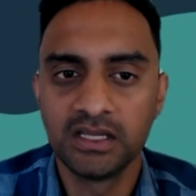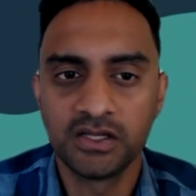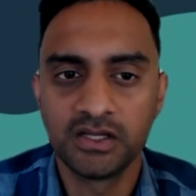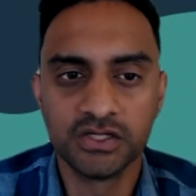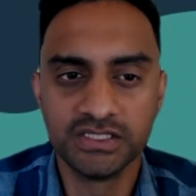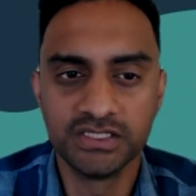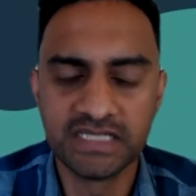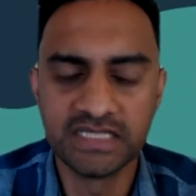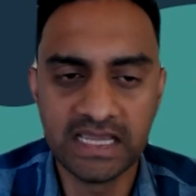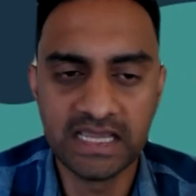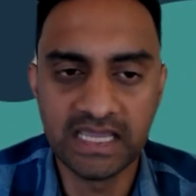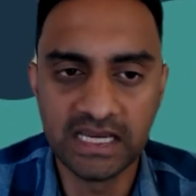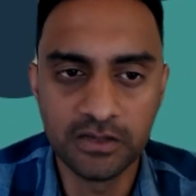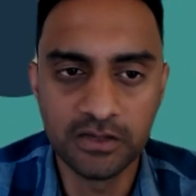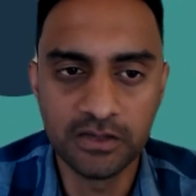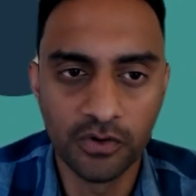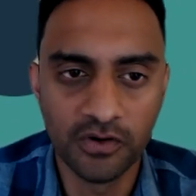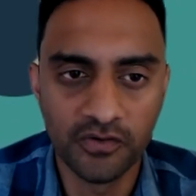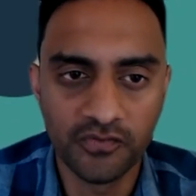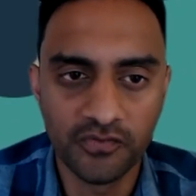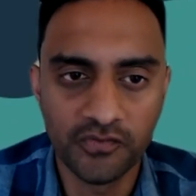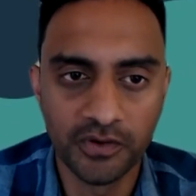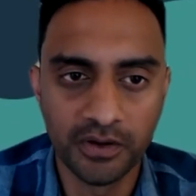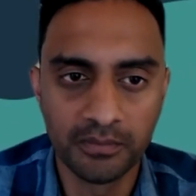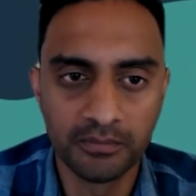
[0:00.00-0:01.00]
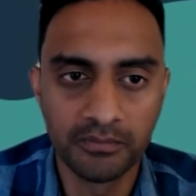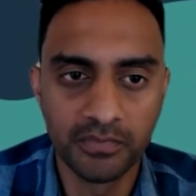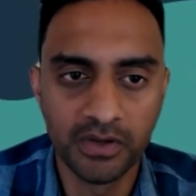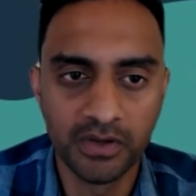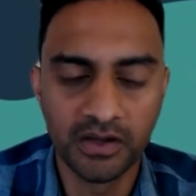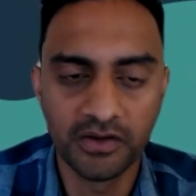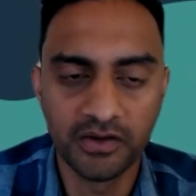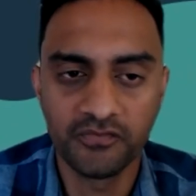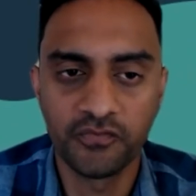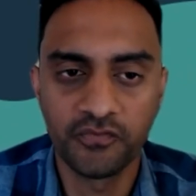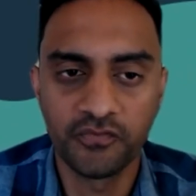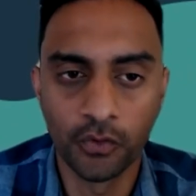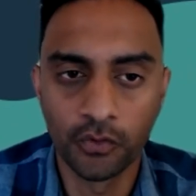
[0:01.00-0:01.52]
Could take anywhere from
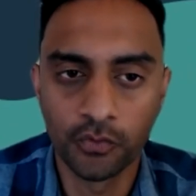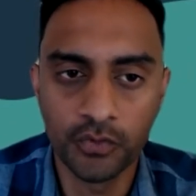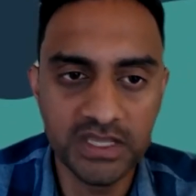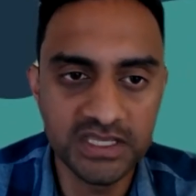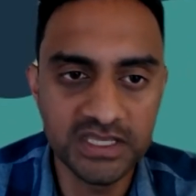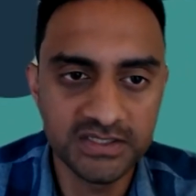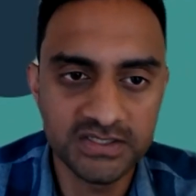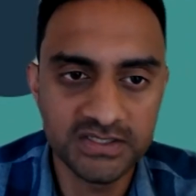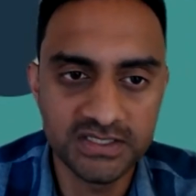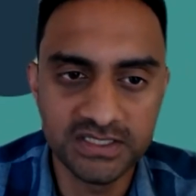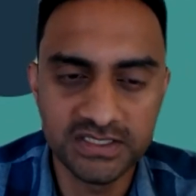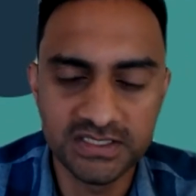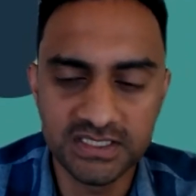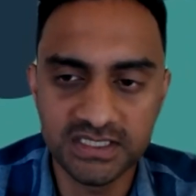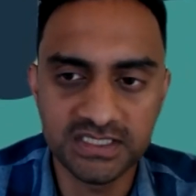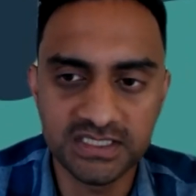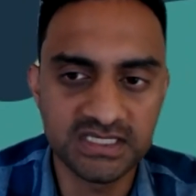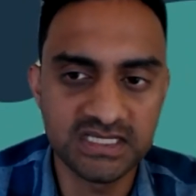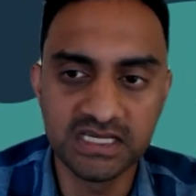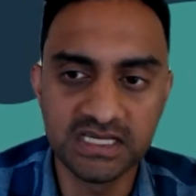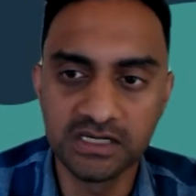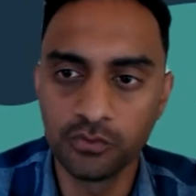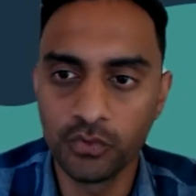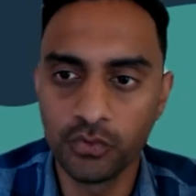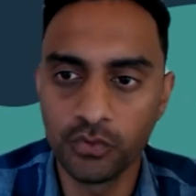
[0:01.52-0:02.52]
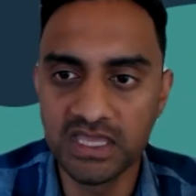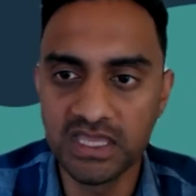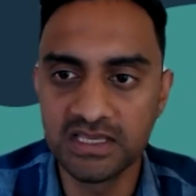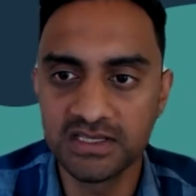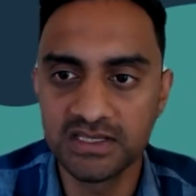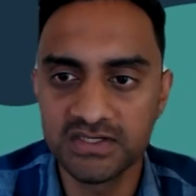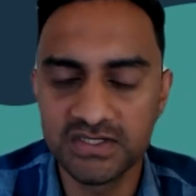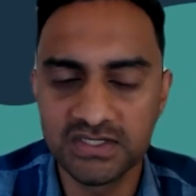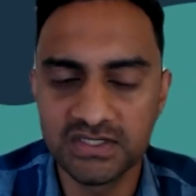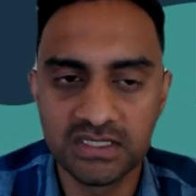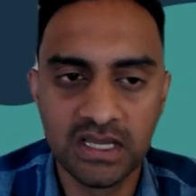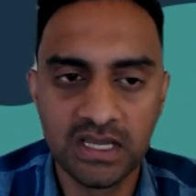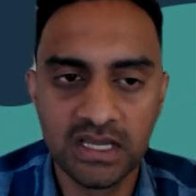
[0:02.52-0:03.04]
uh, four weeks to sixteen
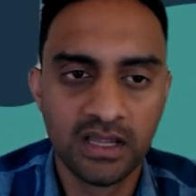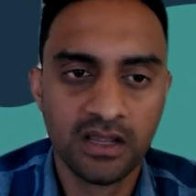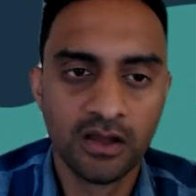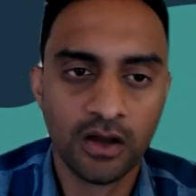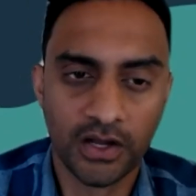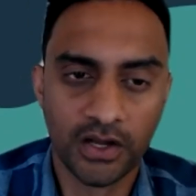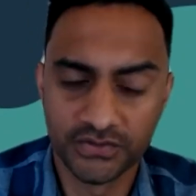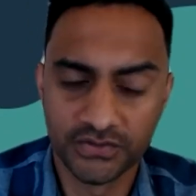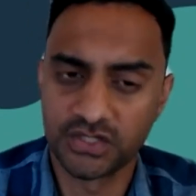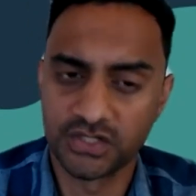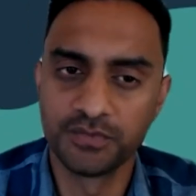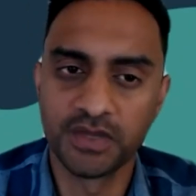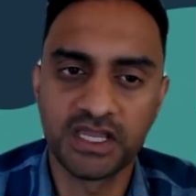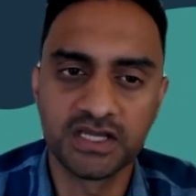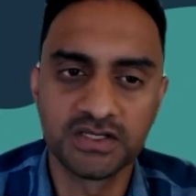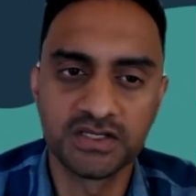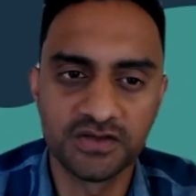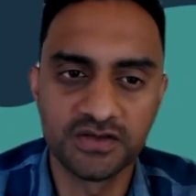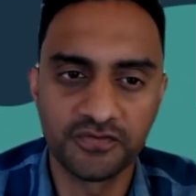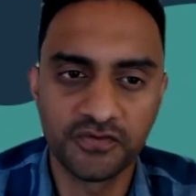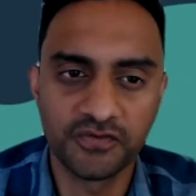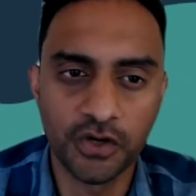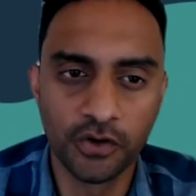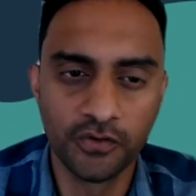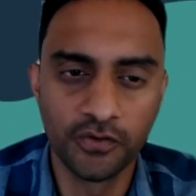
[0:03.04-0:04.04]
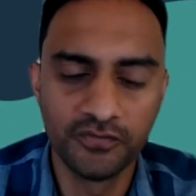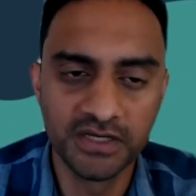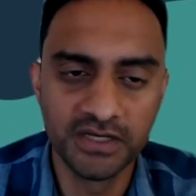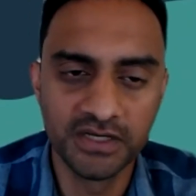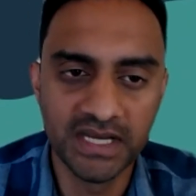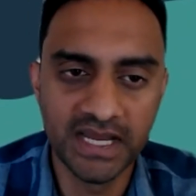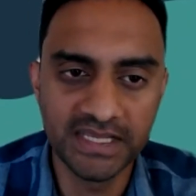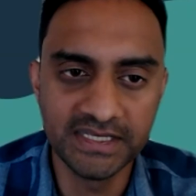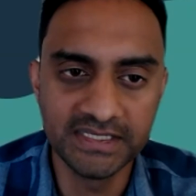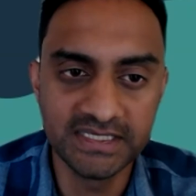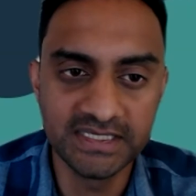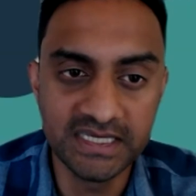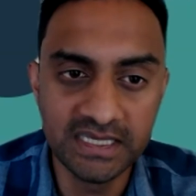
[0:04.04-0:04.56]
weeks. Also, because of COVID
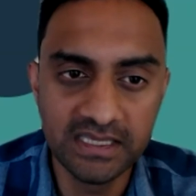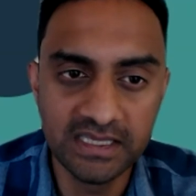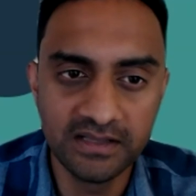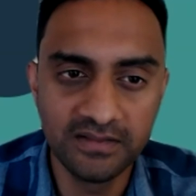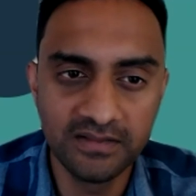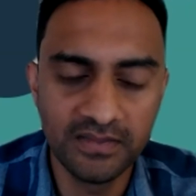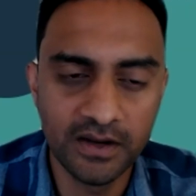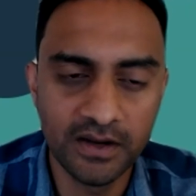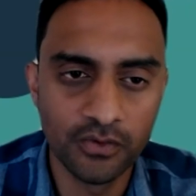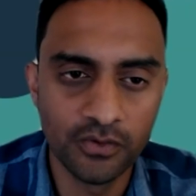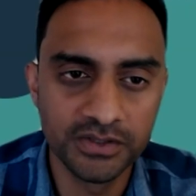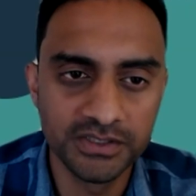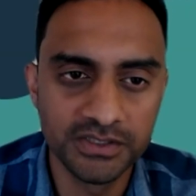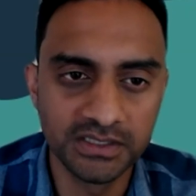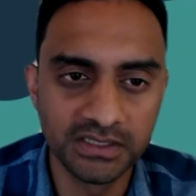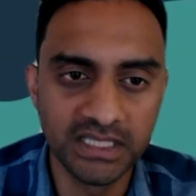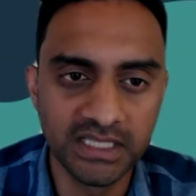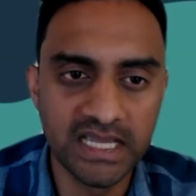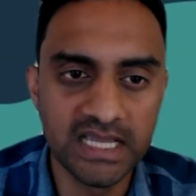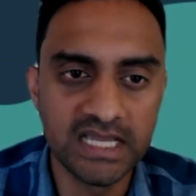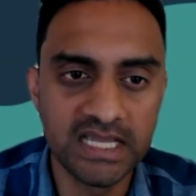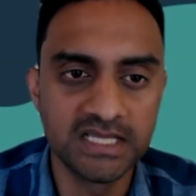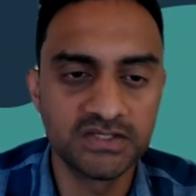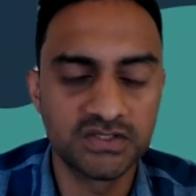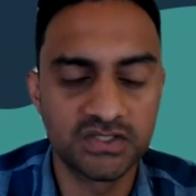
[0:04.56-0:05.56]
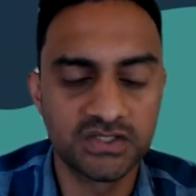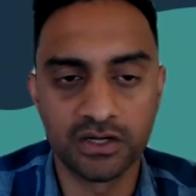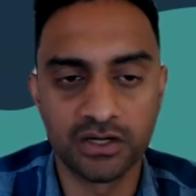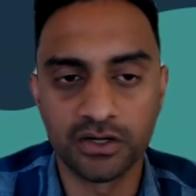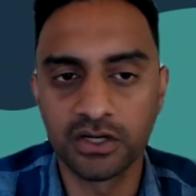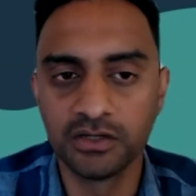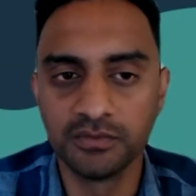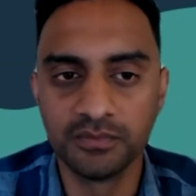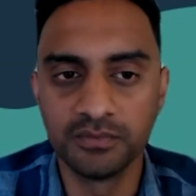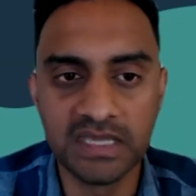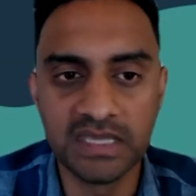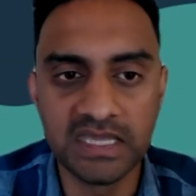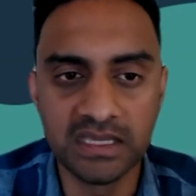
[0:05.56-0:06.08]
nineteen, there were delays. There
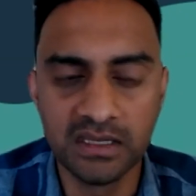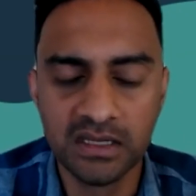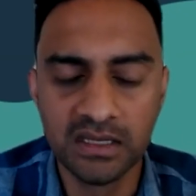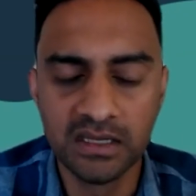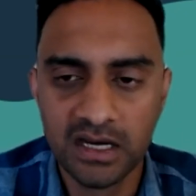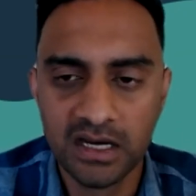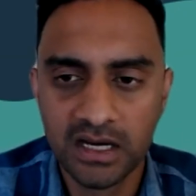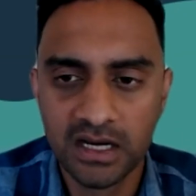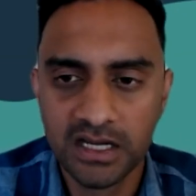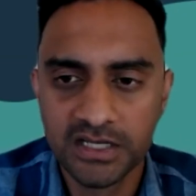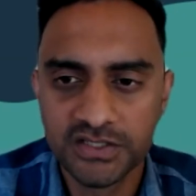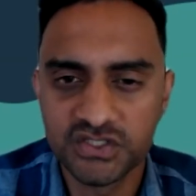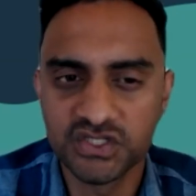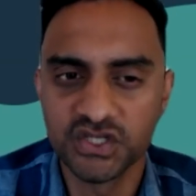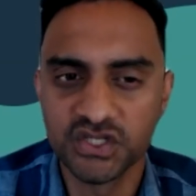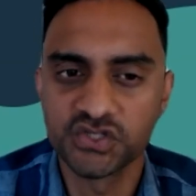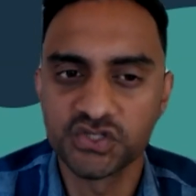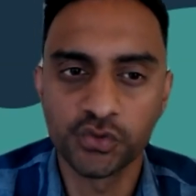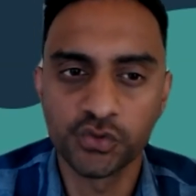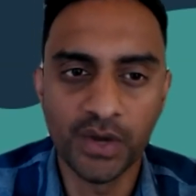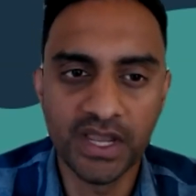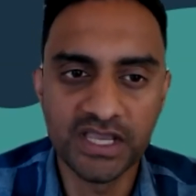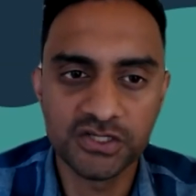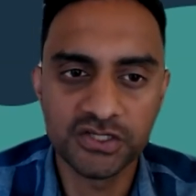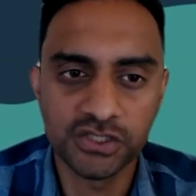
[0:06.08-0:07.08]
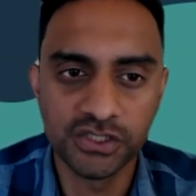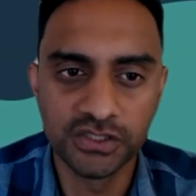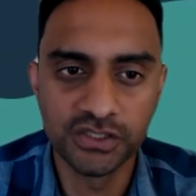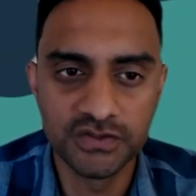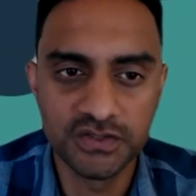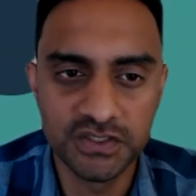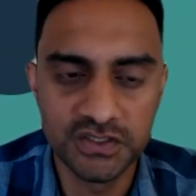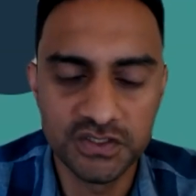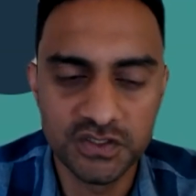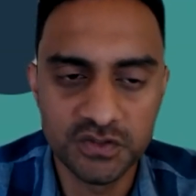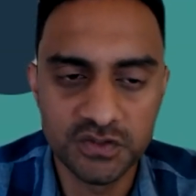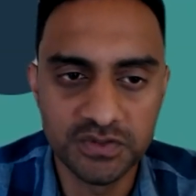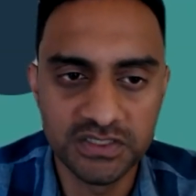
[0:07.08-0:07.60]
could be
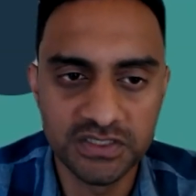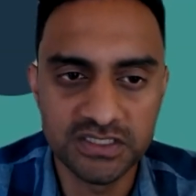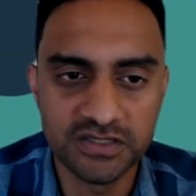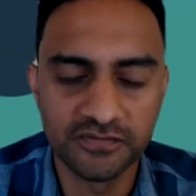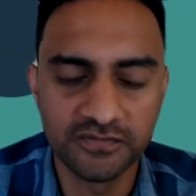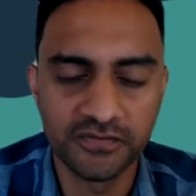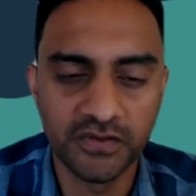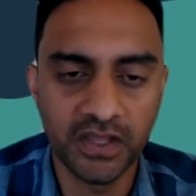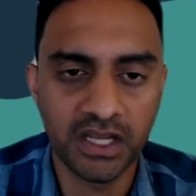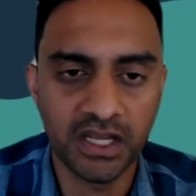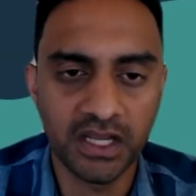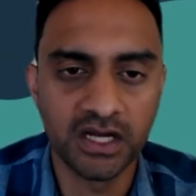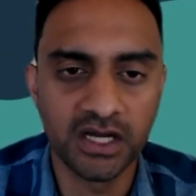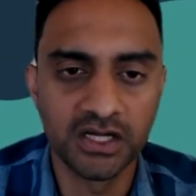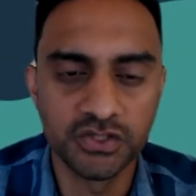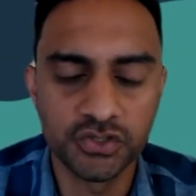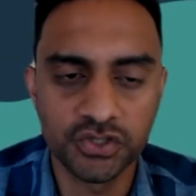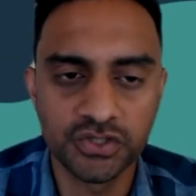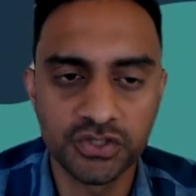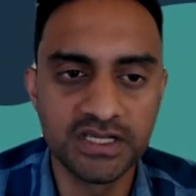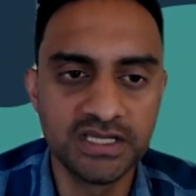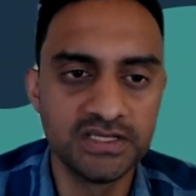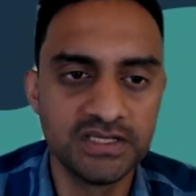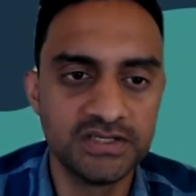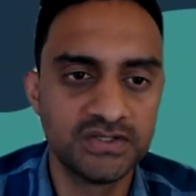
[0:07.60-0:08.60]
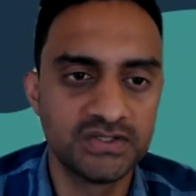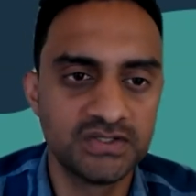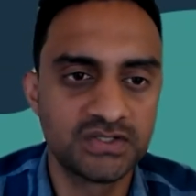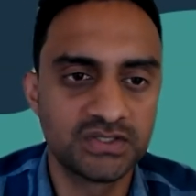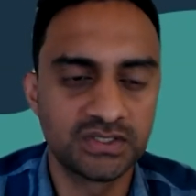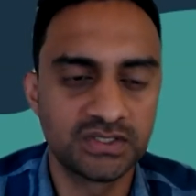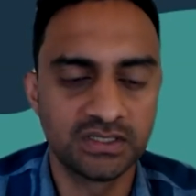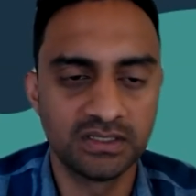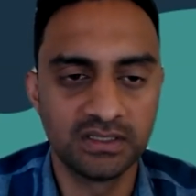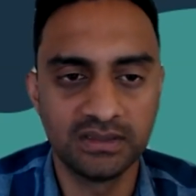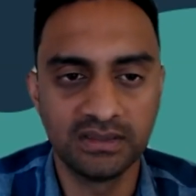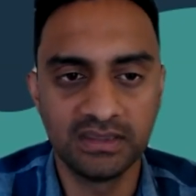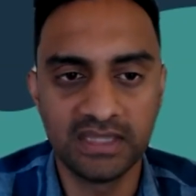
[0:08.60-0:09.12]
situations in specific
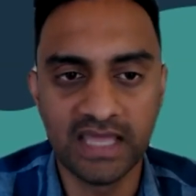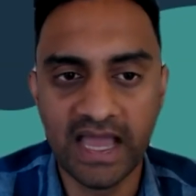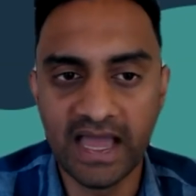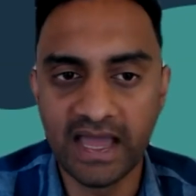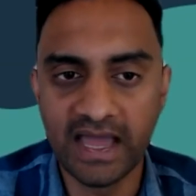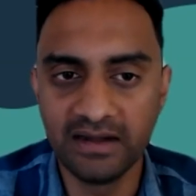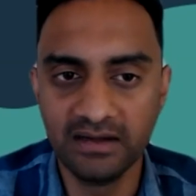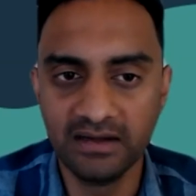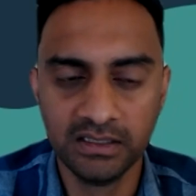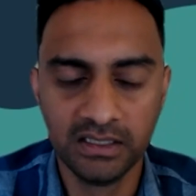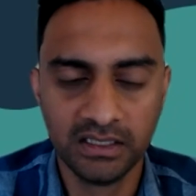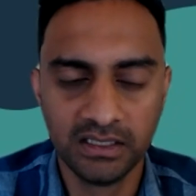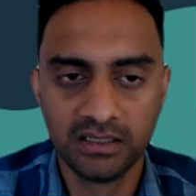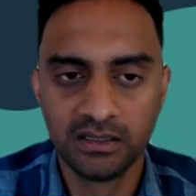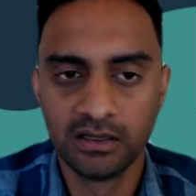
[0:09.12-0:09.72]
countries that